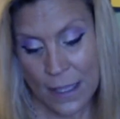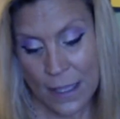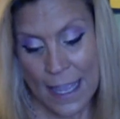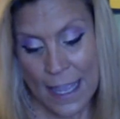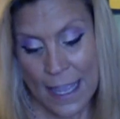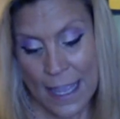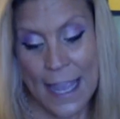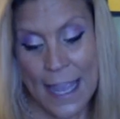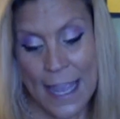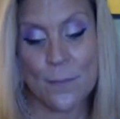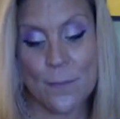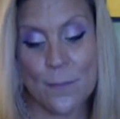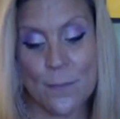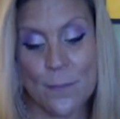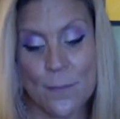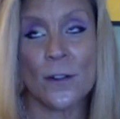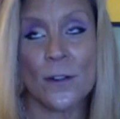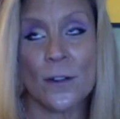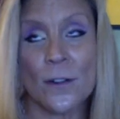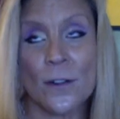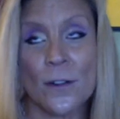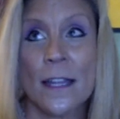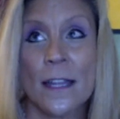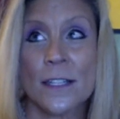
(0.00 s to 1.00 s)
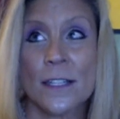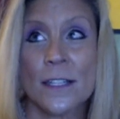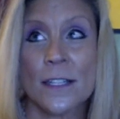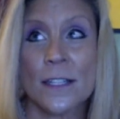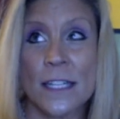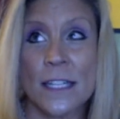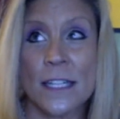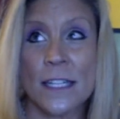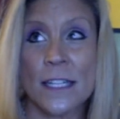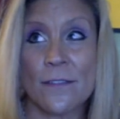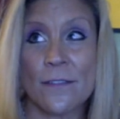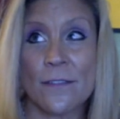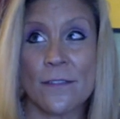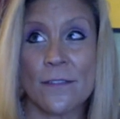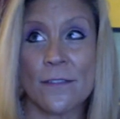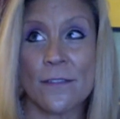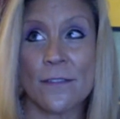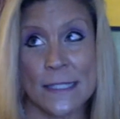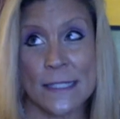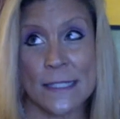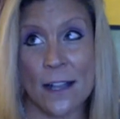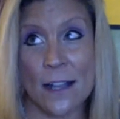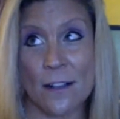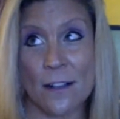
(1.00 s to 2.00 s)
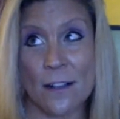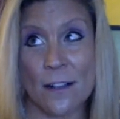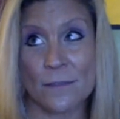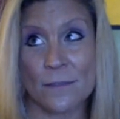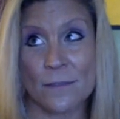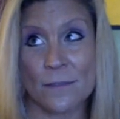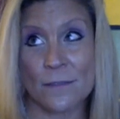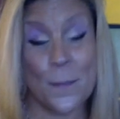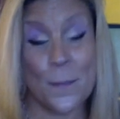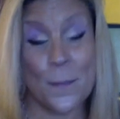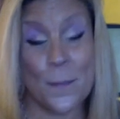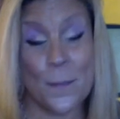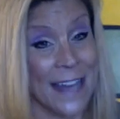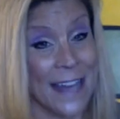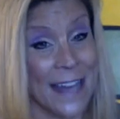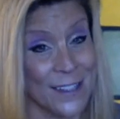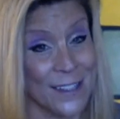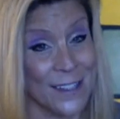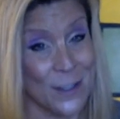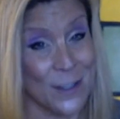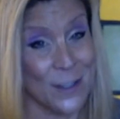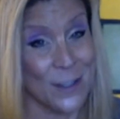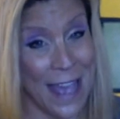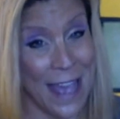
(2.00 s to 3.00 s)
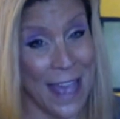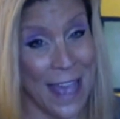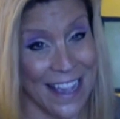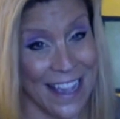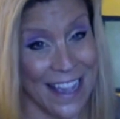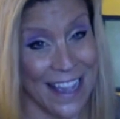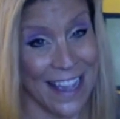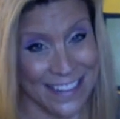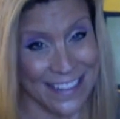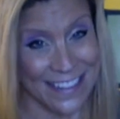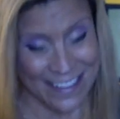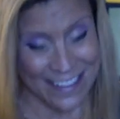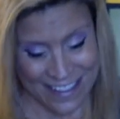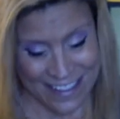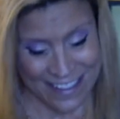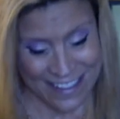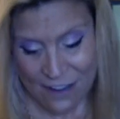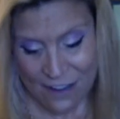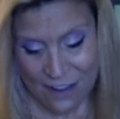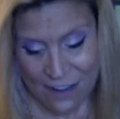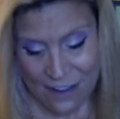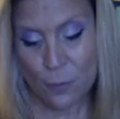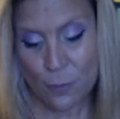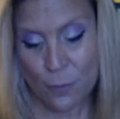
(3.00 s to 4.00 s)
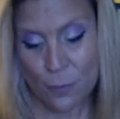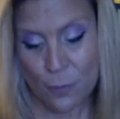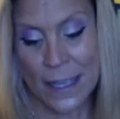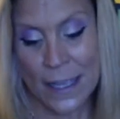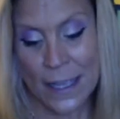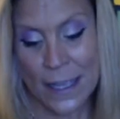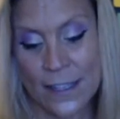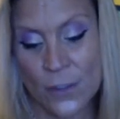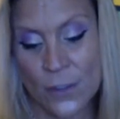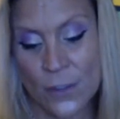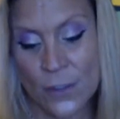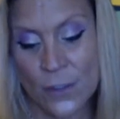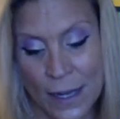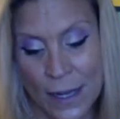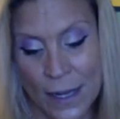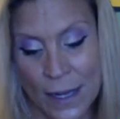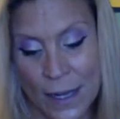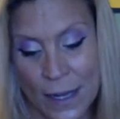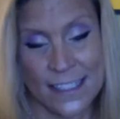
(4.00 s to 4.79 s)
able to give themselves a pat on the back for making the right